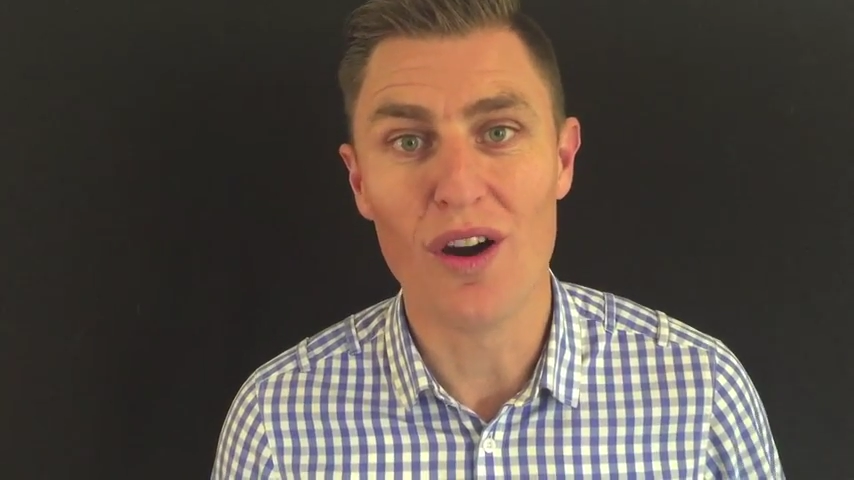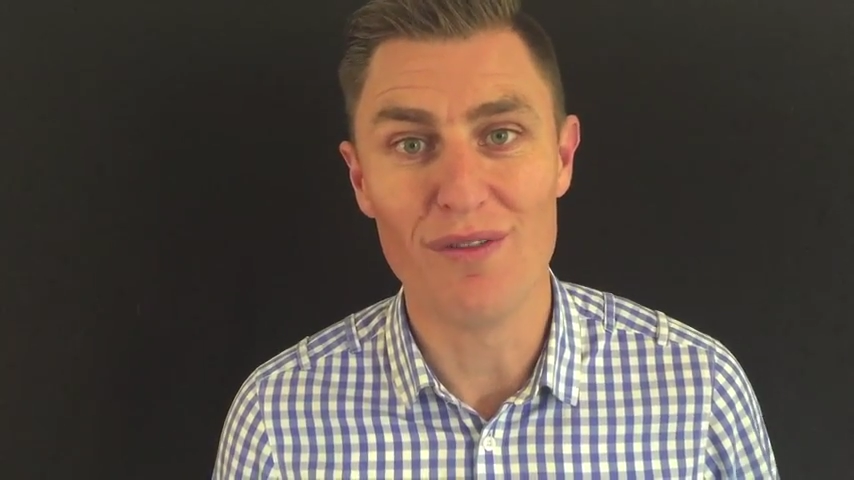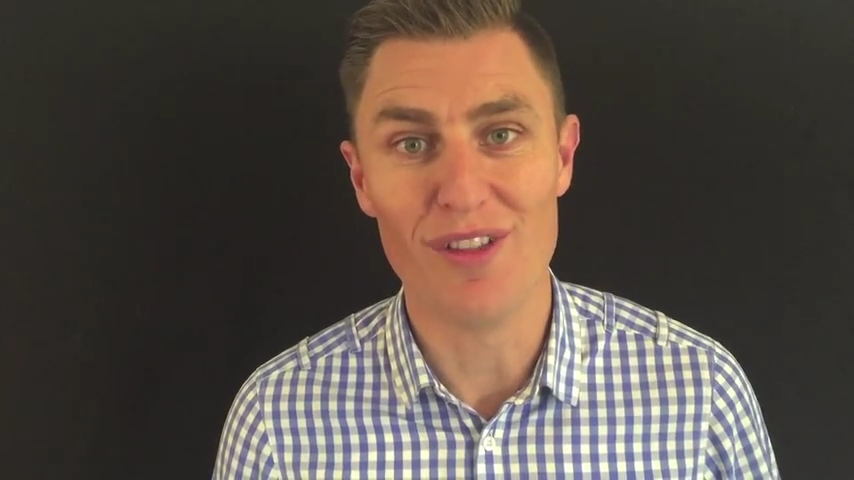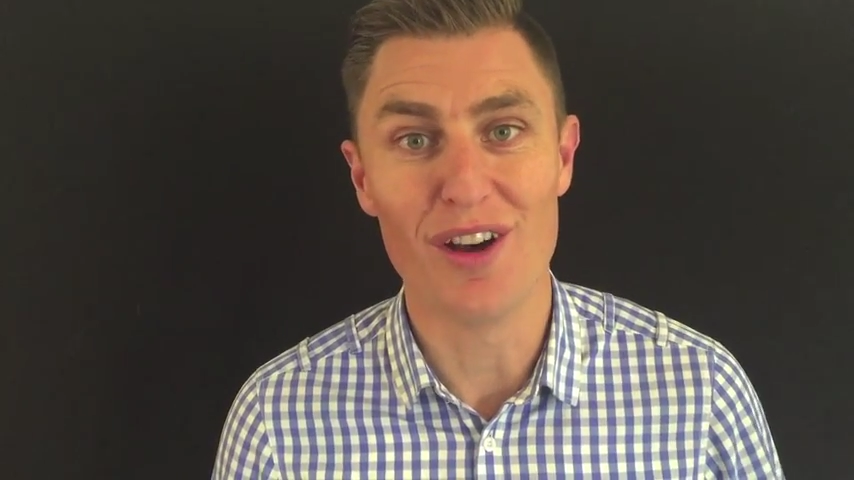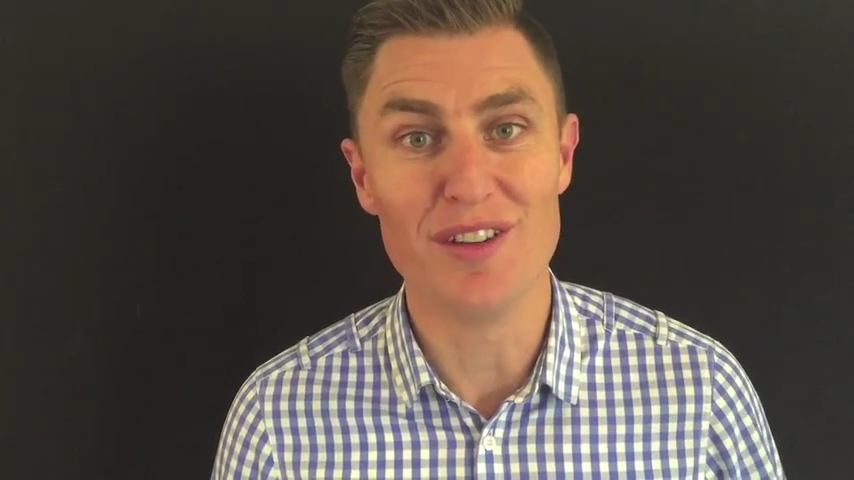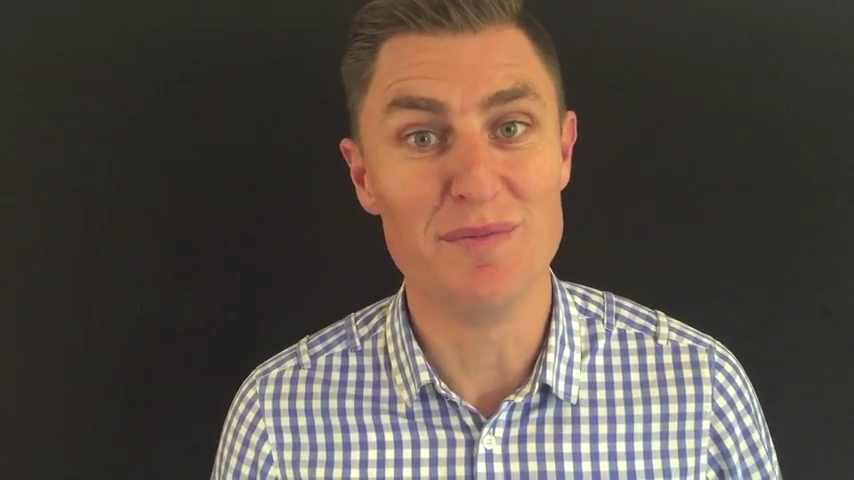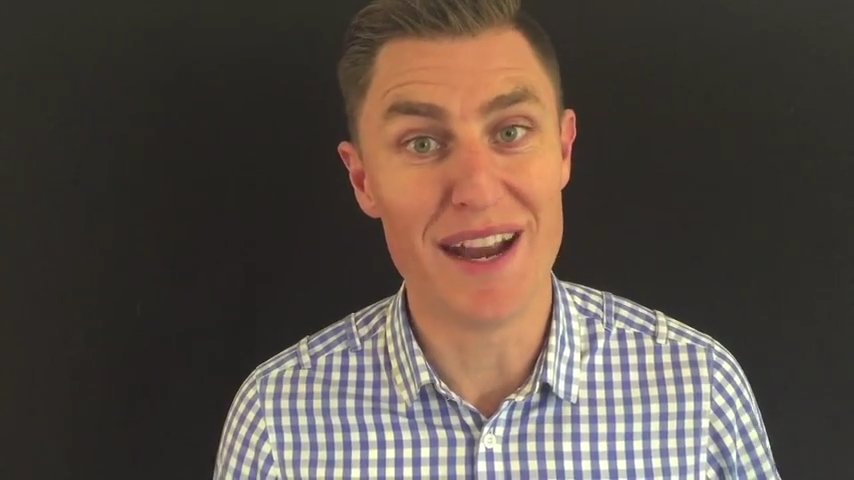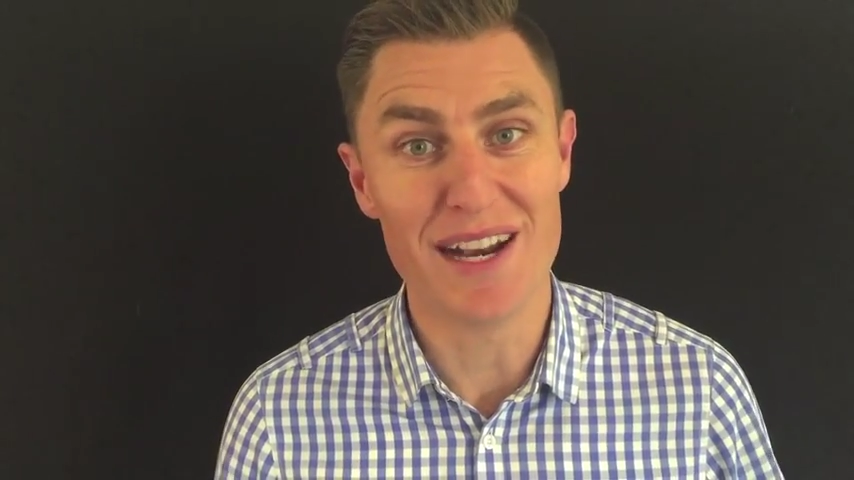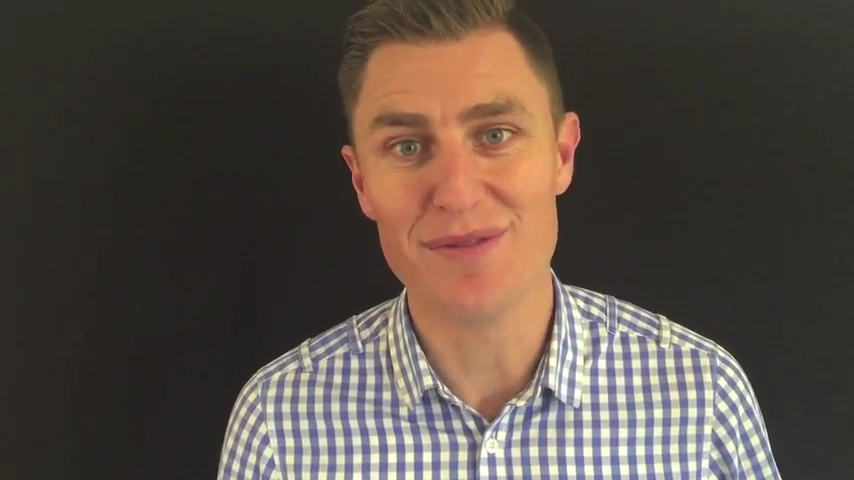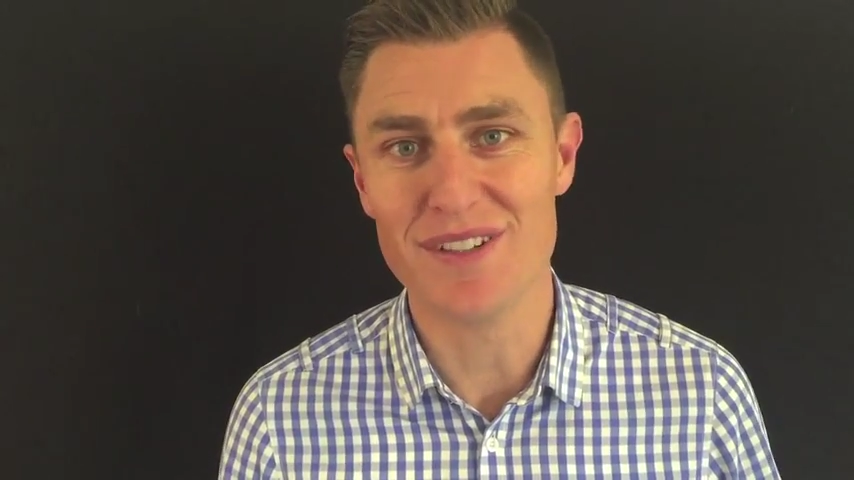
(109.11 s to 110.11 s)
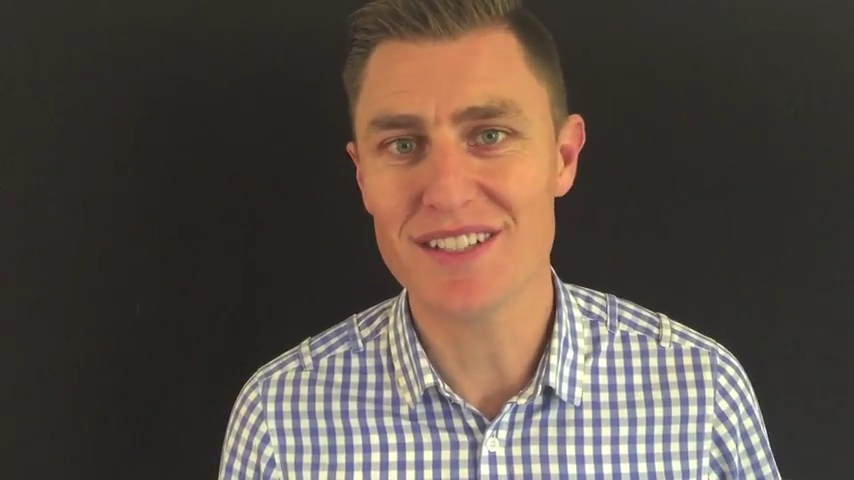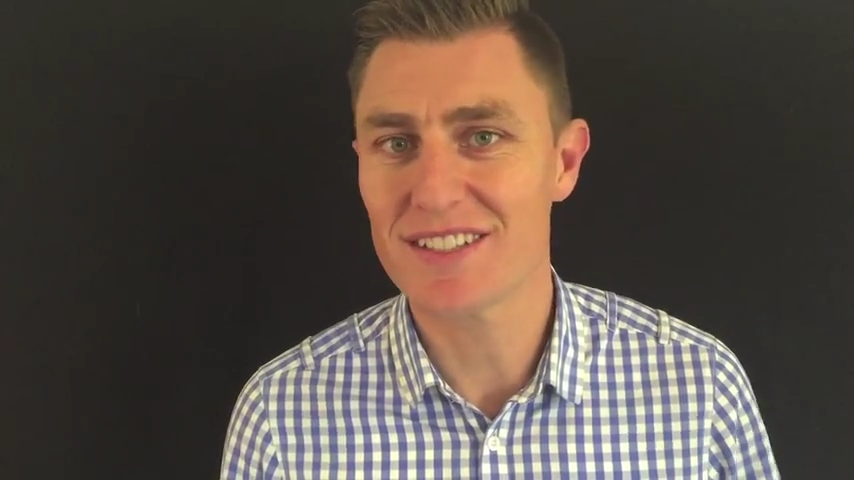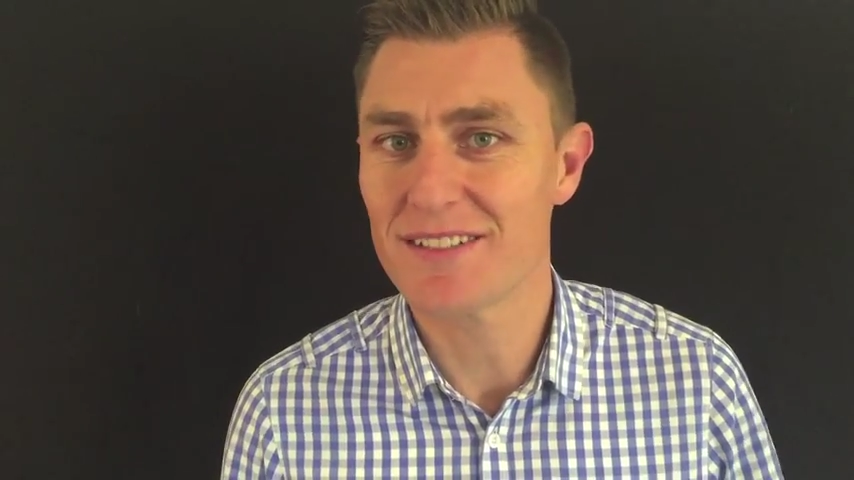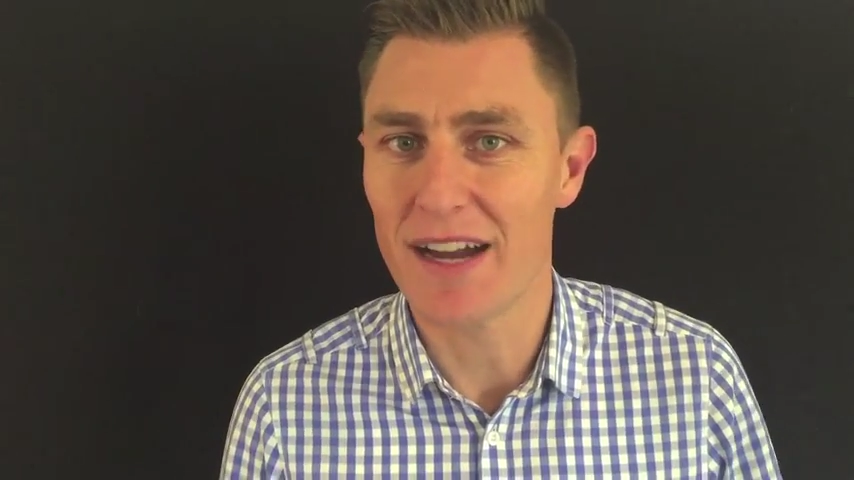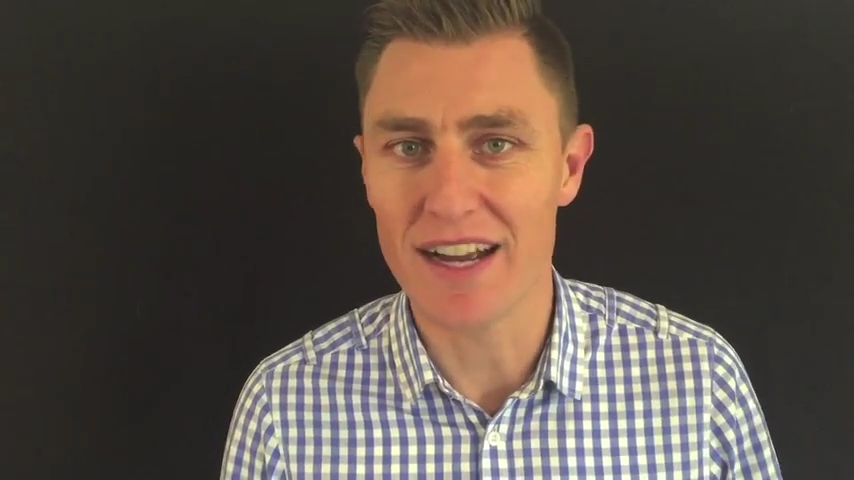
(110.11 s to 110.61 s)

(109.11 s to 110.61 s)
of those benefits,